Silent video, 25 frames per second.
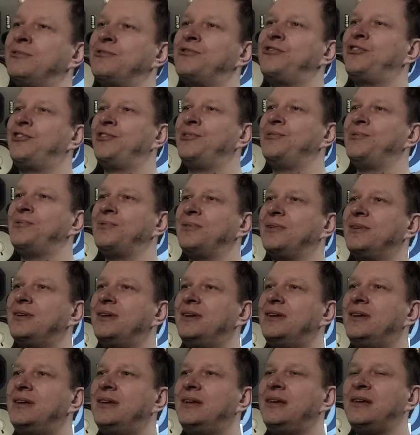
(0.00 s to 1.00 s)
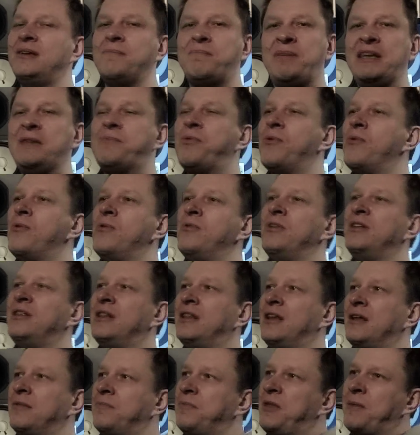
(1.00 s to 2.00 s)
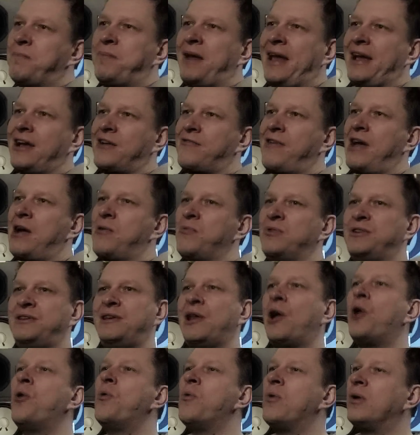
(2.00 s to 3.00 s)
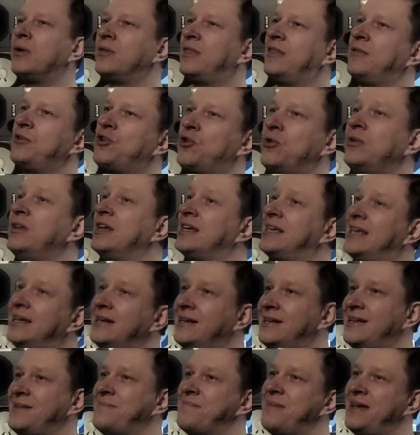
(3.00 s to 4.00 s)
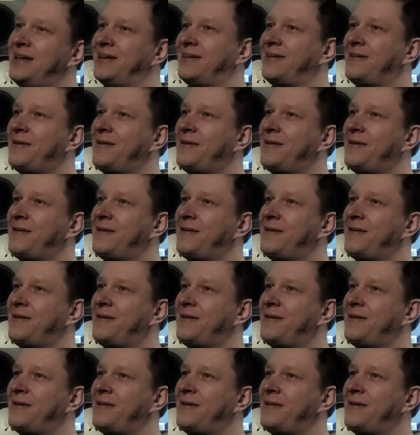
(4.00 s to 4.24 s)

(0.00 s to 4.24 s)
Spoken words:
tune, people, the black crowd would know what Kunta Kinte meant.